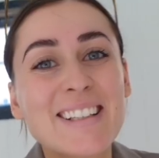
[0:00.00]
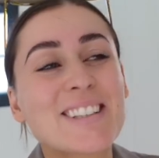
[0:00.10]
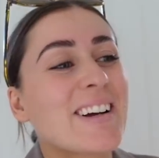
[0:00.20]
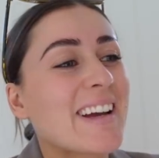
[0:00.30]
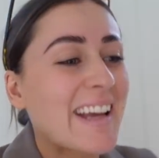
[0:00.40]

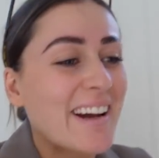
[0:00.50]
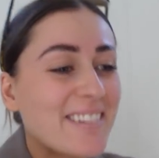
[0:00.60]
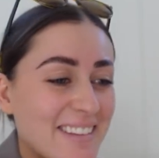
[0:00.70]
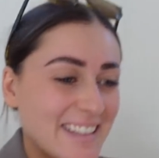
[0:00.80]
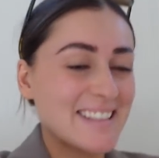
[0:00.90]
Trying
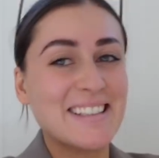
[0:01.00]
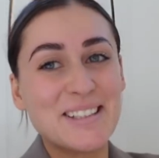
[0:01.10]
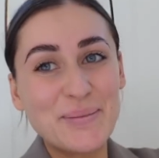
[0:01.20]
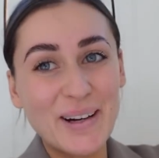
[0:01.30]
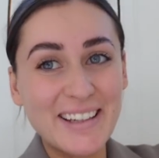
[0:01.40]
out
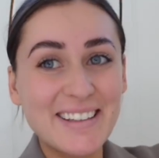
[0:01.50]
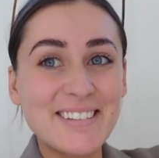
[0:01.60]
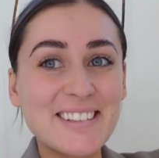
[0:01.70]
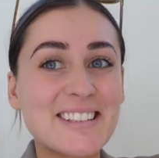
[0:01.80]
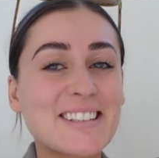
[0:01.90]
Daisy's bike
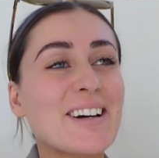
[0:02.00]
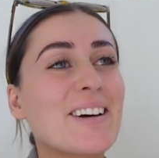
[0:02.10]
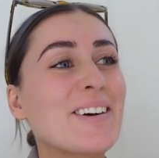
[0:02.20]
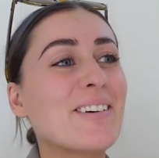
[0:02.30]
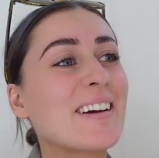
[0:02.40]
was
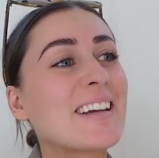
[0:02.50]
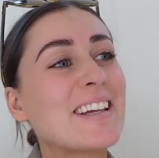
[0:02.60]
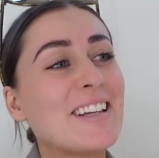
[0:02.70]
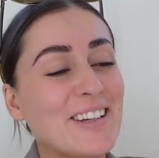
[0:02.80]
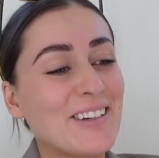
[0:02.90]
so
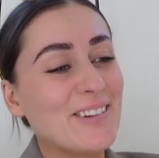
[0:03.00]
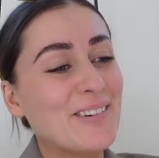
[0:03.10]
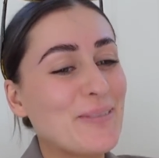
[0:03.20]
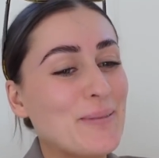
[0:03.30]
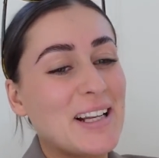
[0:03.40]

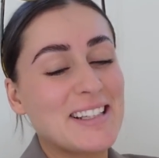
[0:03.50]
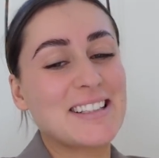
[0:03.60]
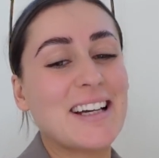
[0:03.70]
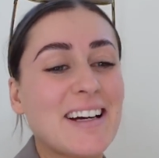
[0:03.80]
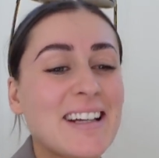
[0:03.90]
cute,
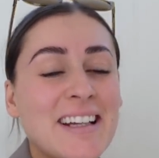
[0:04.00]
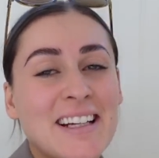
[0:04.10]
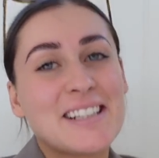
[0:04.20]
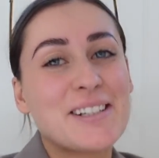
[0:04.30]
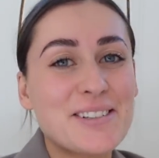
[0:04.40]
bless her.
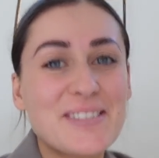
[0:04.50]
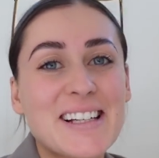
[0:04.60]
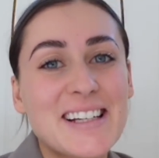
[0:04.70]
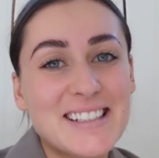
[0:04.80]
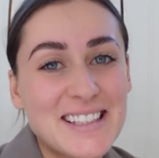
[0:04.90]
She was
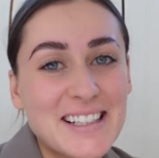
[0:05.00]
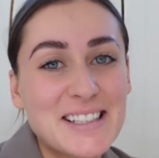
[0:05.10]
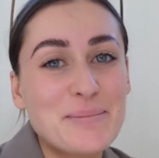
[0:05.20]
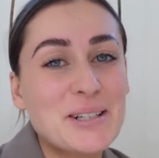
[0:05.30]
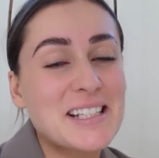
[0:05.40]
really
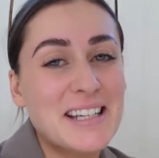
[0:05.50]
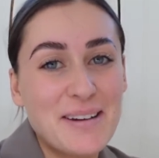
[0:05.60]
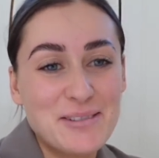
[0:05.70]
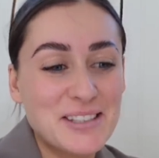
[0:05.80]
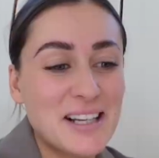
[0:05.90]
excited, but she
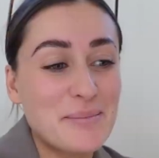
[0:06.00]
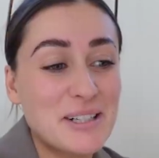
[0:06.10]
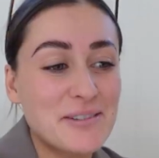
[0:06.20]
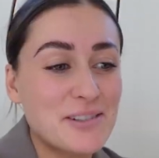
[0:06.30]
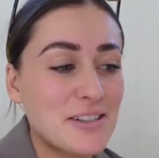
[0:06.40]
kept on telling me
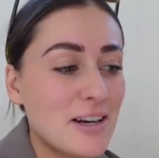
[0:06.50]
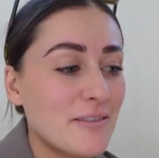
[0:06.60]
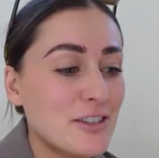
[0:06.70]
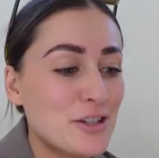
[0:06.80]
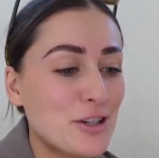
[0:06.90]
she was
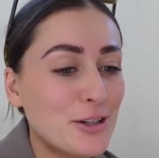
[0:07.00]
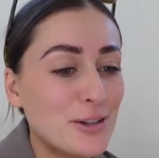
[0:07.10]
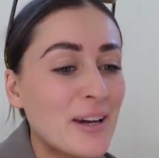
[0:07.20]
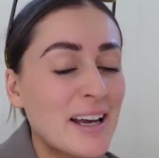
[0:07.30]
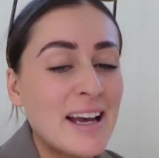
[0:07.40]
nervous
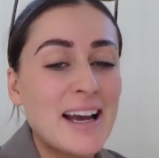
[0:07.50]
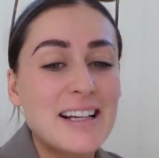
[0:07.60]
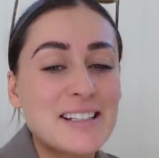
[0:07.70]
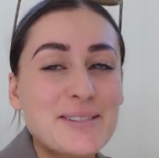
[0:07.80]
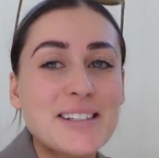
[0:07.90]
too.
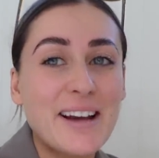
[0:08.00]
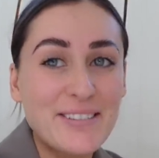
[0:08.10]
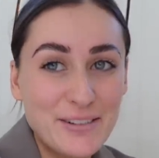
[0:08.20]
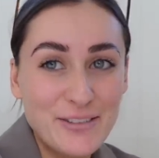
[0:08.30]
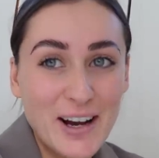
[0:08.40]
And she was
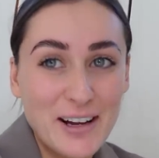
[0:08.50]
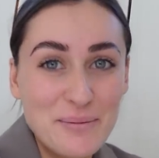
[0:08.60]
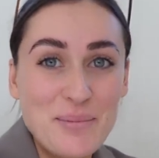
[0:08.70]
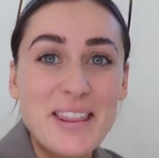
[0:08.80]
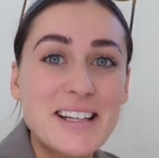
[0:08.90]
having
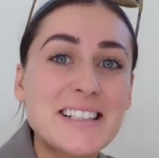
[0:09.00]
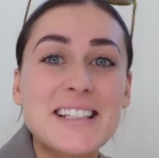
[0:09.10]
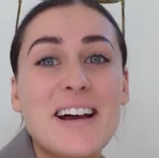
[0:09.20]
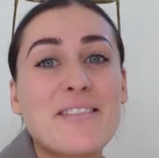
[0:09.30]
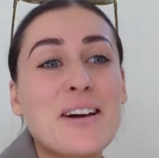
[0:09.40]
fun, but then she'd
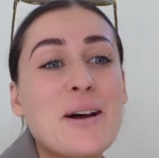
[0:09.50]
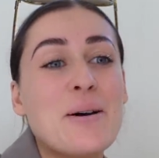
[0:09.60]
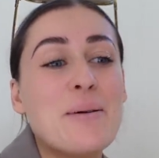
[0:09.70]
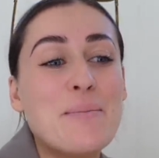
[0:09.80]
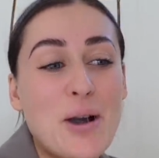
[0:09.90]
have
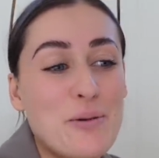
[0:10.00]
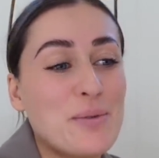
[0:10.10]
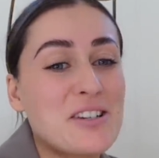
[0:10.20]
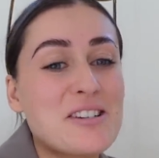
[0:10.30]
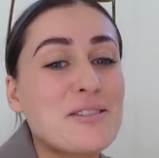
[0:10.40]

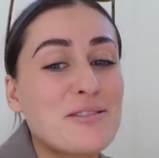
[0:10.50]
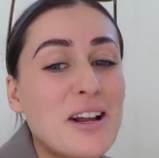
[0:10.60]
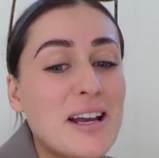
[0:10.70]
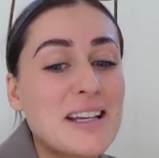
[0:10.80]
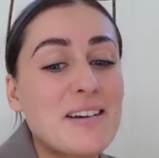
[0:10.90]
moments of
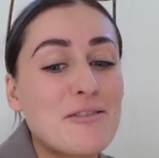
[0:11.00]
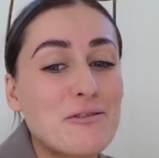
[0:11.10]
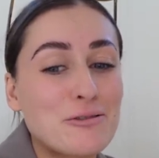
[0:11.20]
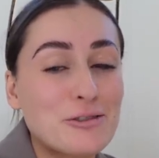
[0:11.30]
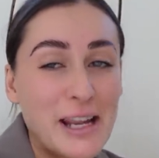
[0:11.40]
like
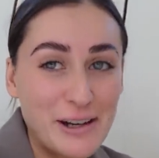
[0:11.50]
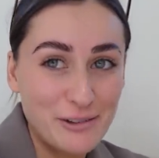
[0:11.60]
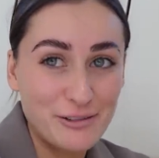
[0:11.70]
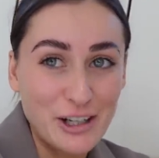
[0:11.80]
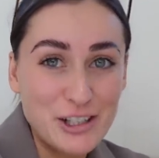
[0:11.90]

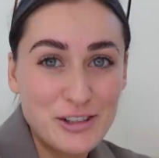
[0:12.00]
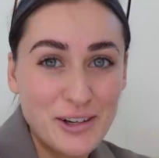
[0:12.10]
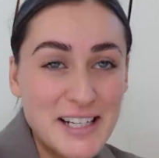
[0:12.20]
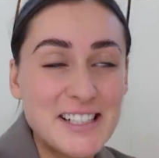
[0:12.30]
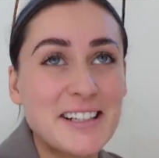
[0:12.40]
real
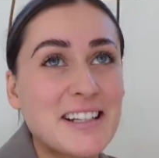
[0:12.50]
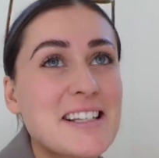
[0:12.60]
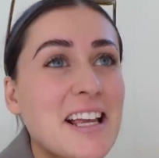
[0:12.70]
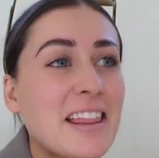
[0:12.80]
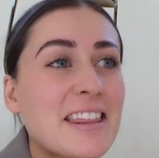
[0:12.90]
frustration
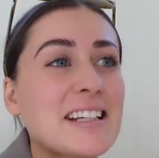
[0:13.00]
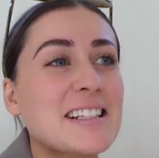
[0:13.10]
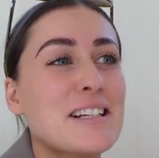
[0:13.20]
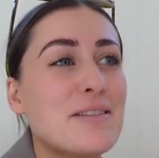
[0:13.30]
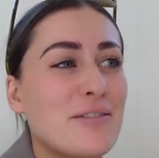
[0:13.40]
because I think
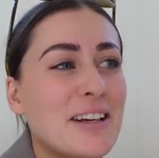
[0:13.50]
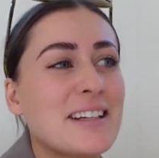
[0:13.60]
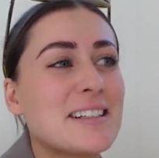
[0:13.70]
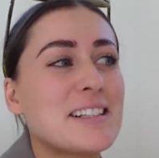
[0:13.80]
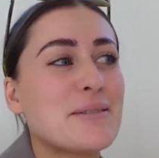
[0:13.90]
she
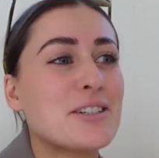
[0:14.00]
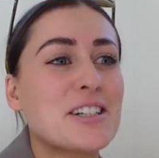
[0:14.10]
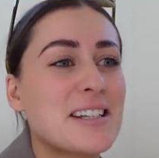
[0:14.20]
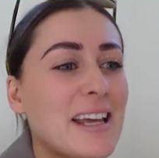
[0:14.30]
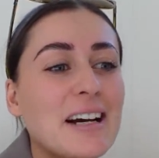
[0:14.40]
figured she would
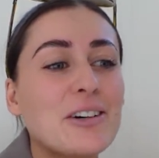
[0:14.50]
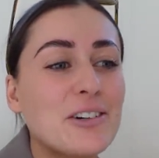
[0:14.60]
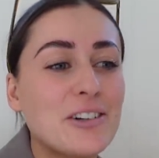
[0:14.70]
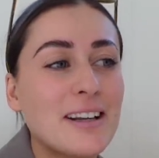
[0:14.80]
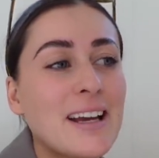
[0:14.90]
just get
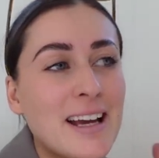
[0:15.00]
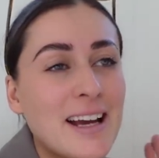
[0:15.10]
on